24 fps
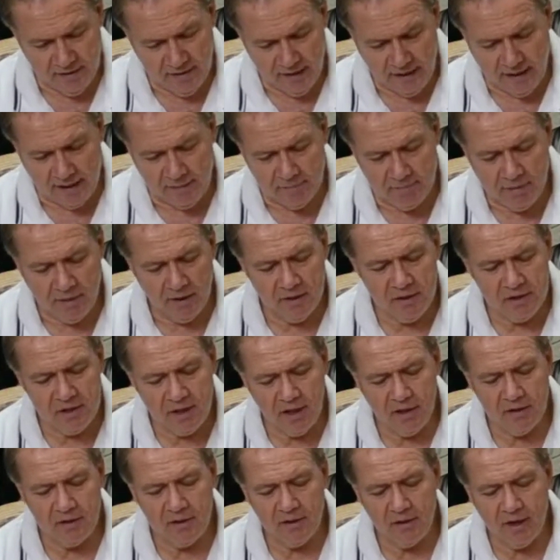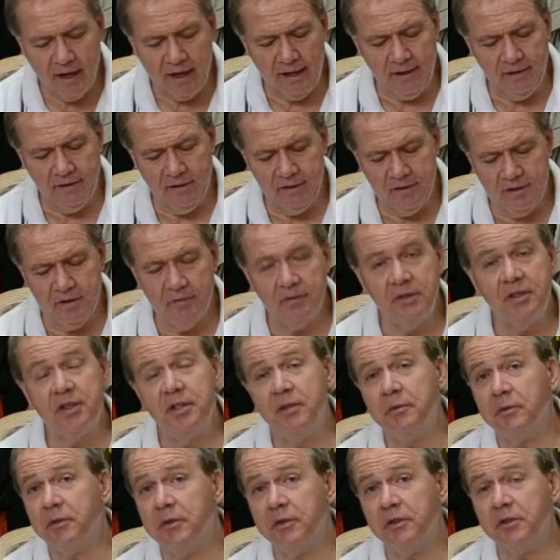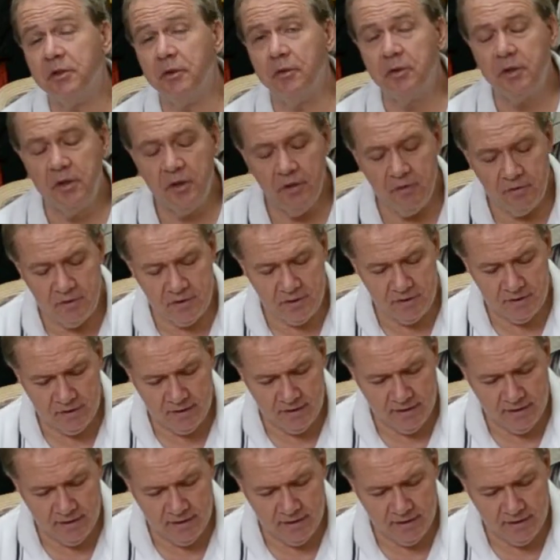I'd punch out her eyelids if she weren't so cute.